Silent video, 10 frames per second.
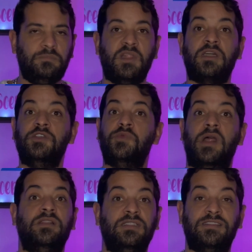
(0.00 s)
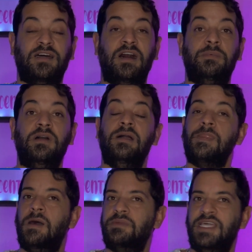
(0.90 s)
Because right on the top,
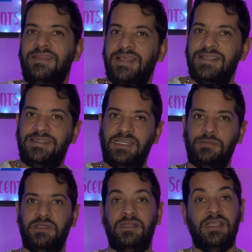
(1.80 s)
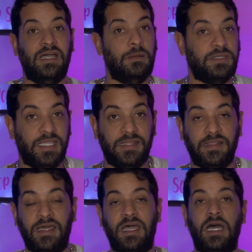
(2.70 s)
I'm getting that cinnamon, I'm getting
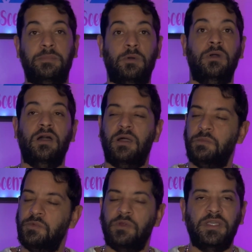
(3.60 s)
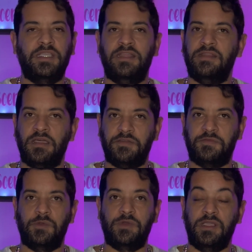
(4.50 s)
that apple, I'm really getting that
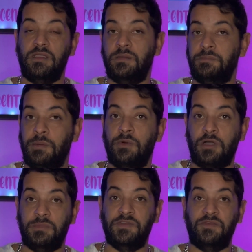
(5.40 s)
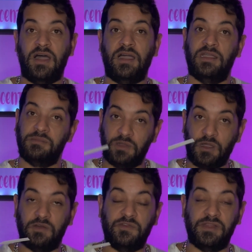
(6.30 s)
fruity, bubblegummy vibe
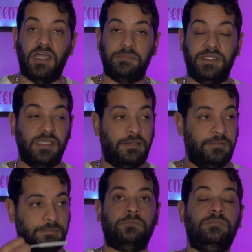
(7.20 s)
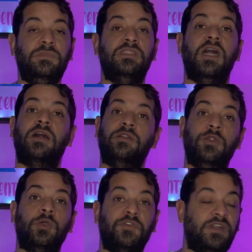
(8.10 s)
off of 9 p.m. Now, the
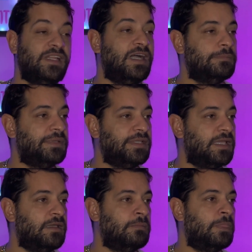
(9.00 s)
notes for the 9 p.m.